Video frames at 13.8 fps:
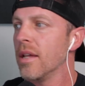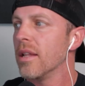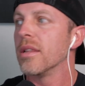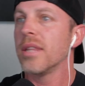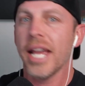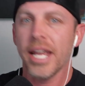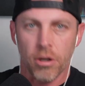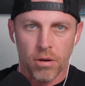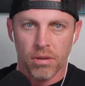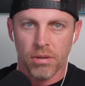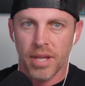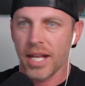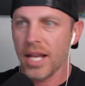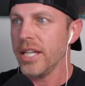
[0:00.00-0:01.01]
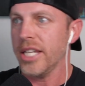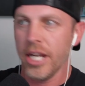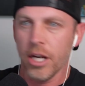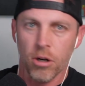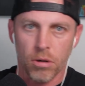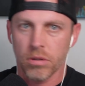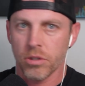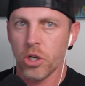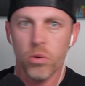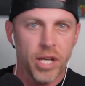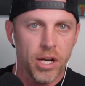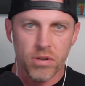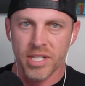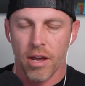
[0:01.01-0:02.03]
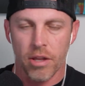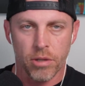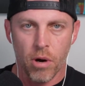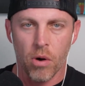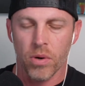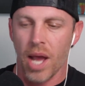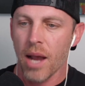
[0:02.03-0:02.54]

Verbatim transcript: later, like a year, 2 years down the road.